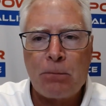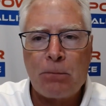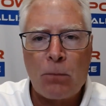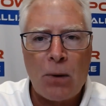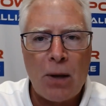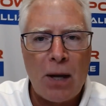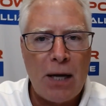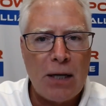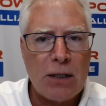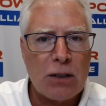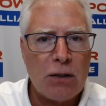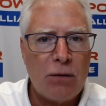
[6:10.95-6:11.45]

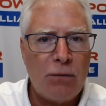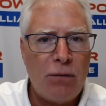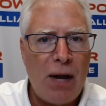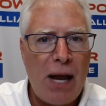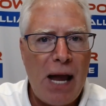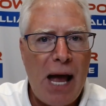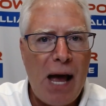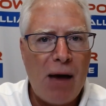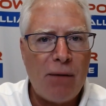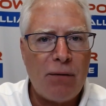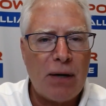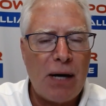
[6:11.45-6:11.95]
is if you
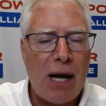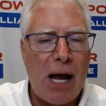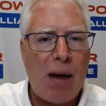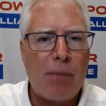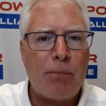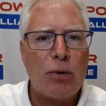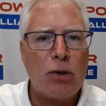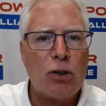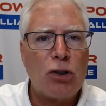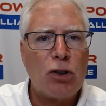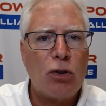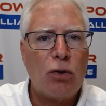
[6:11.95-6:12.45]
have an
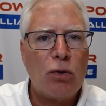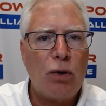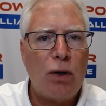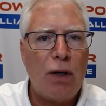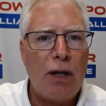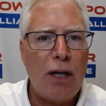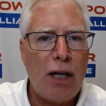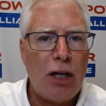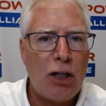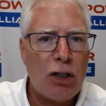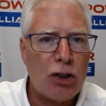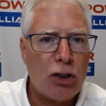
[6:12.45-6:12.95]

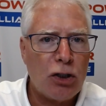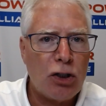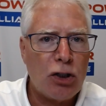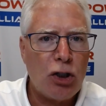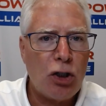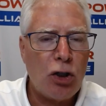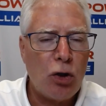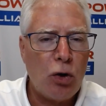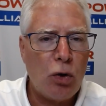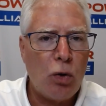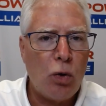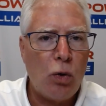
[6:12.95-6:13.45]
opportunity to
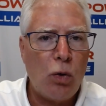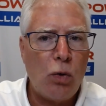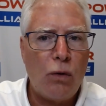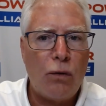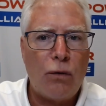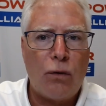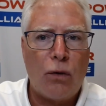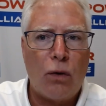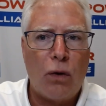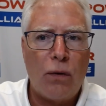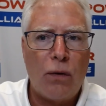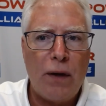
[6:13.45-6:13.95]
do
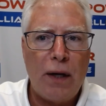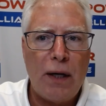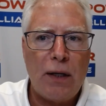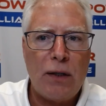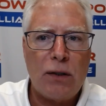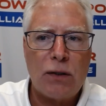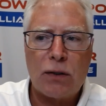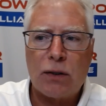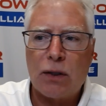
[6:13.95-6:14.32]
for these